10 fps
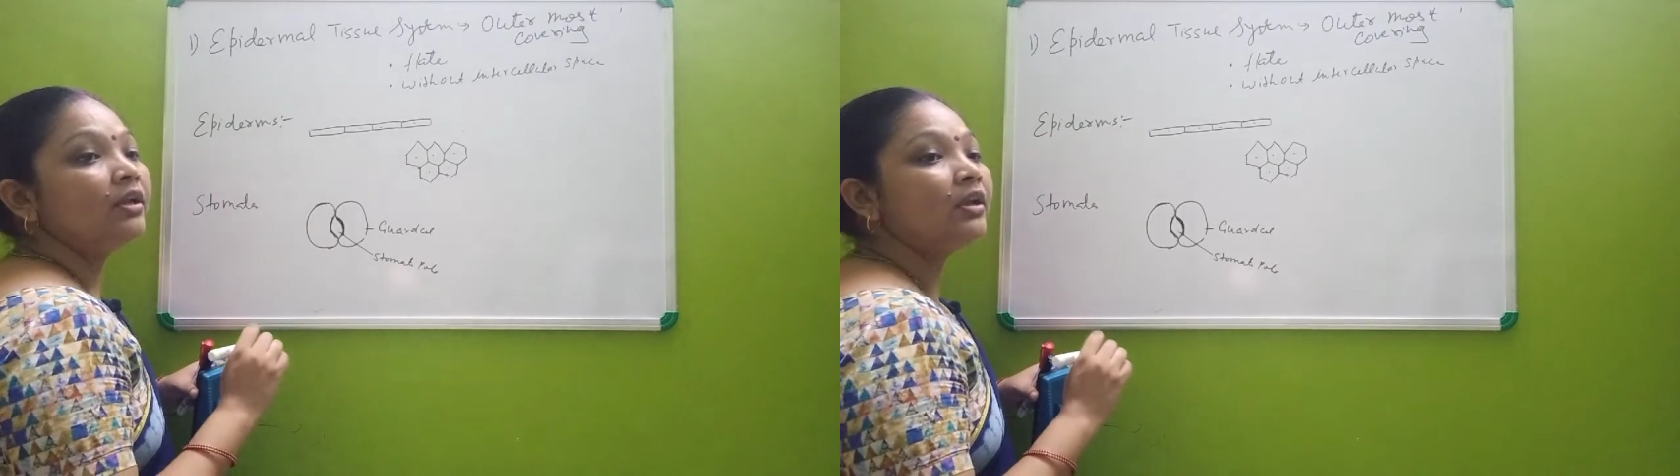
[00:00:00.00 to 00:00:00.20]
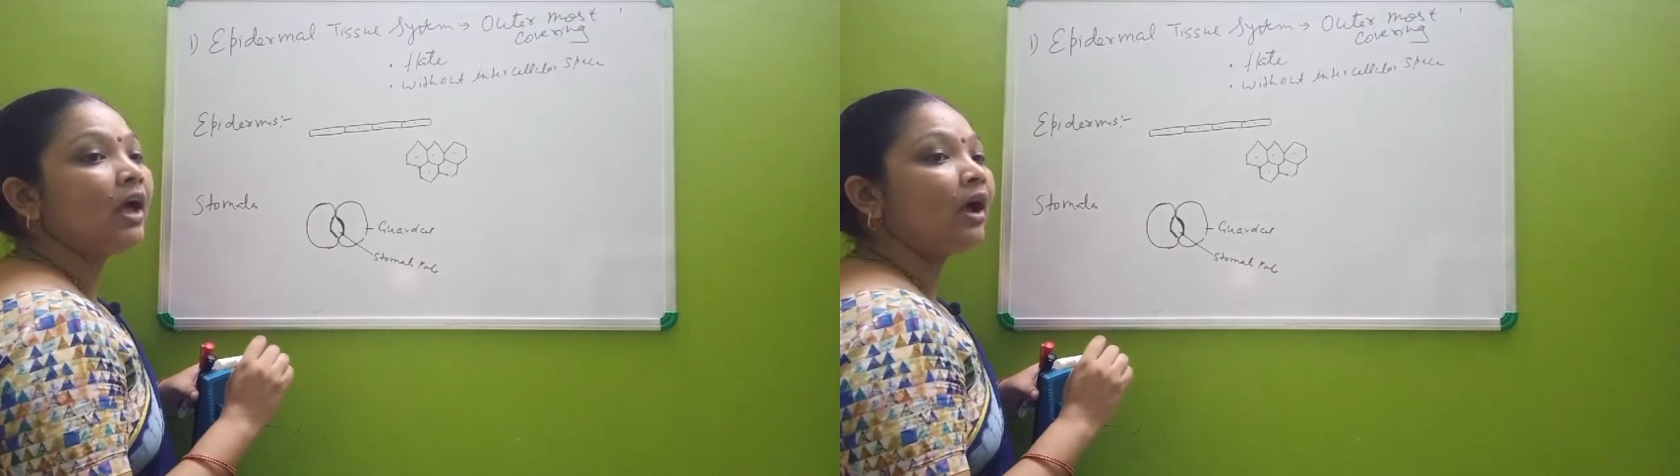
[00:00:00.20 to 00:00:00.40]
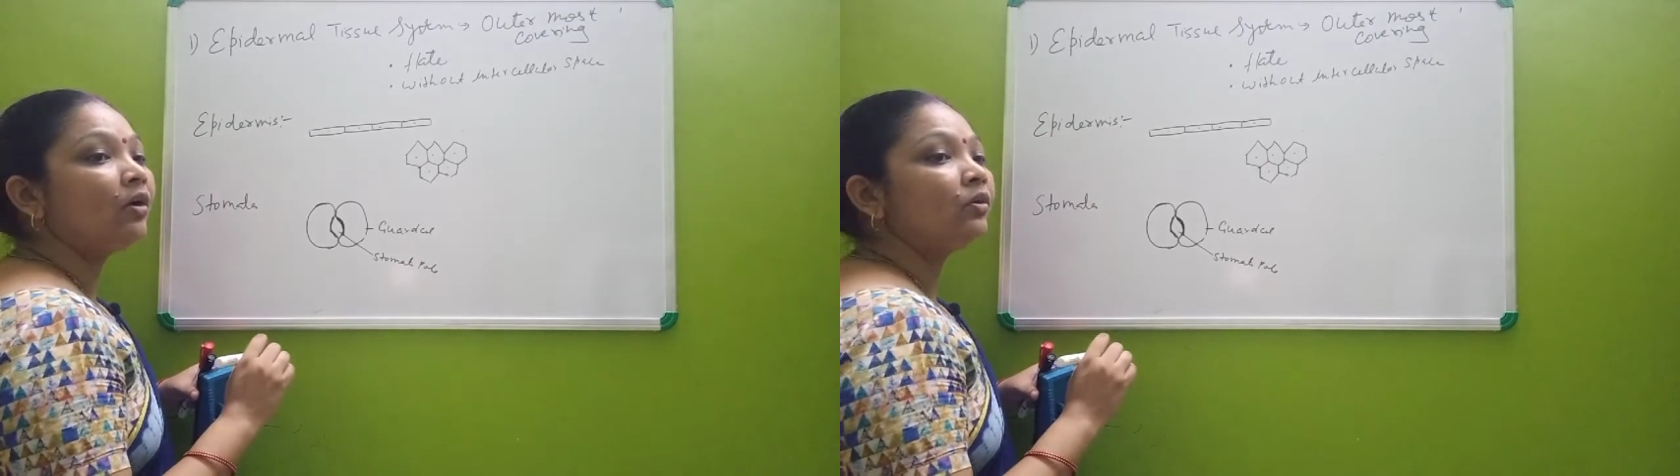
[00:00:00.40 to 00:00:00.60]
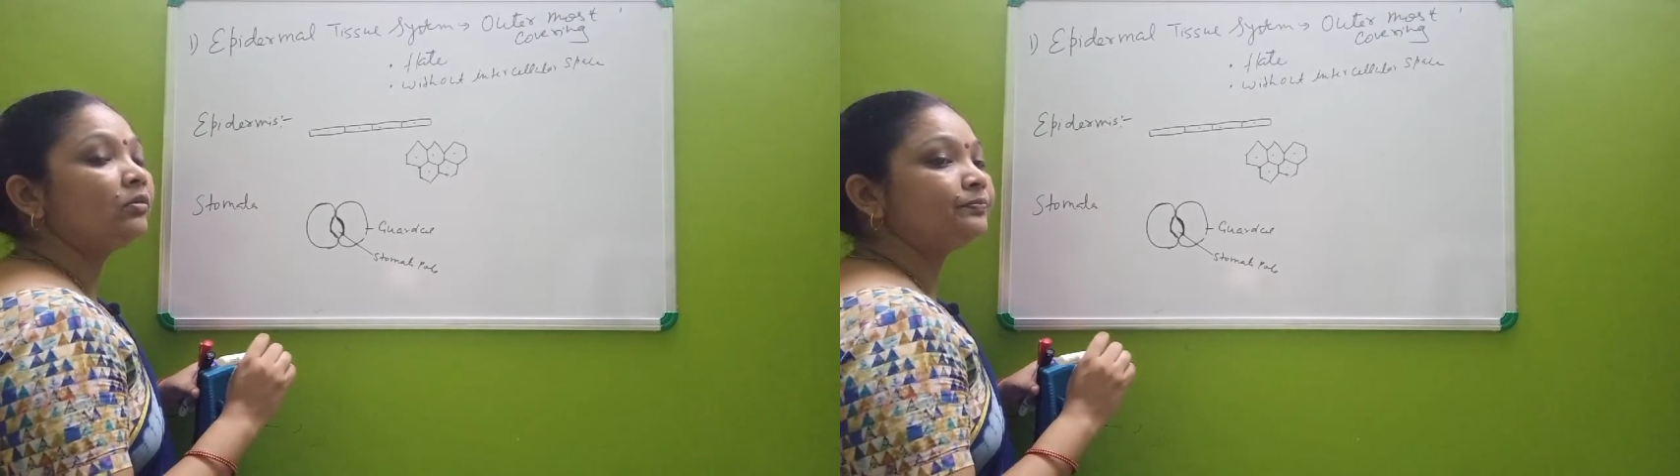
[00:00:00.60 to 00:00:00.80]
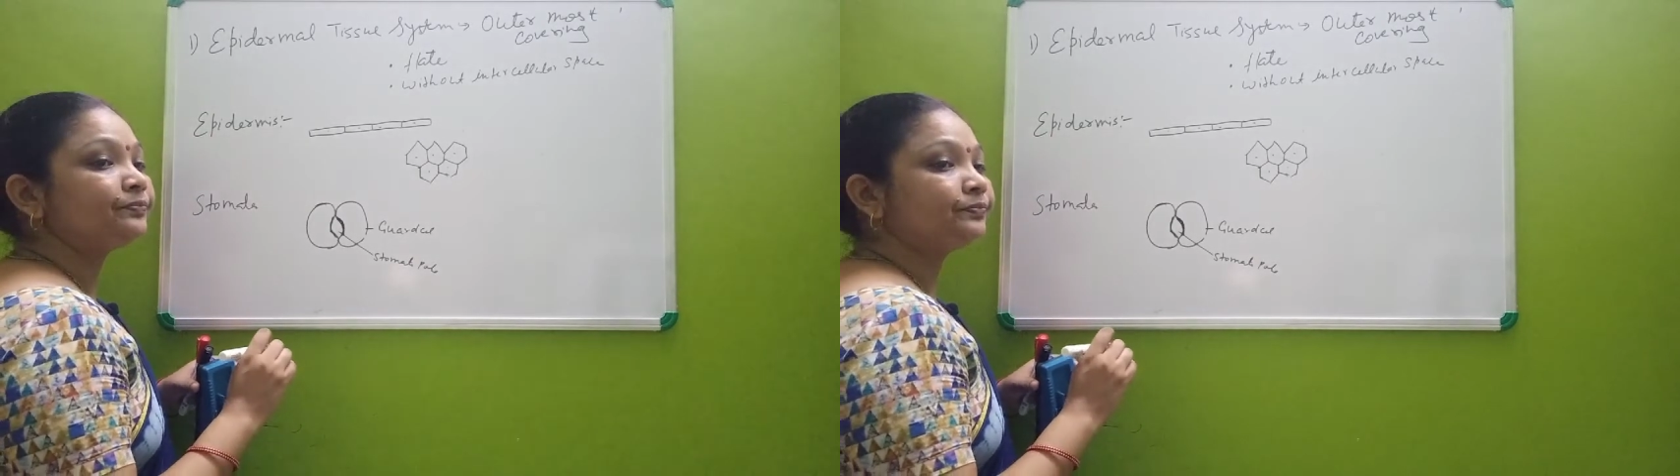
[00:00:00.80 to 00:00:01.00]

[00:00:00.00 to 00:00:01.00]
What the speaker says: Now,